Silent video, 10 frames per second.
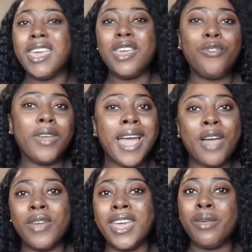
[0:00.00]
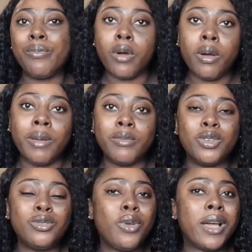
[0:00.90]
If you have any problem,
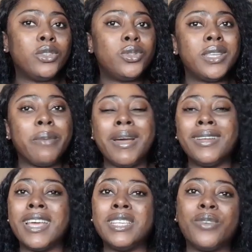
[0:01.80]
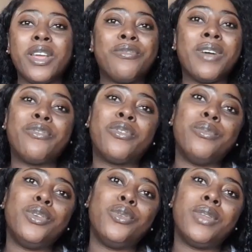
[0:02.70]
don't go and choose a bank that is very far
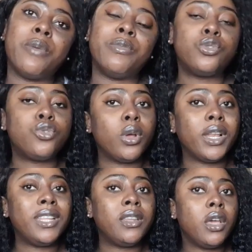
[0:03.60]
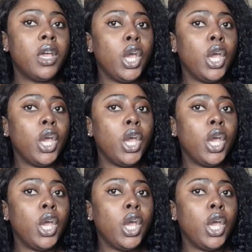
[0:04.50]
from you, that you'll be struggling.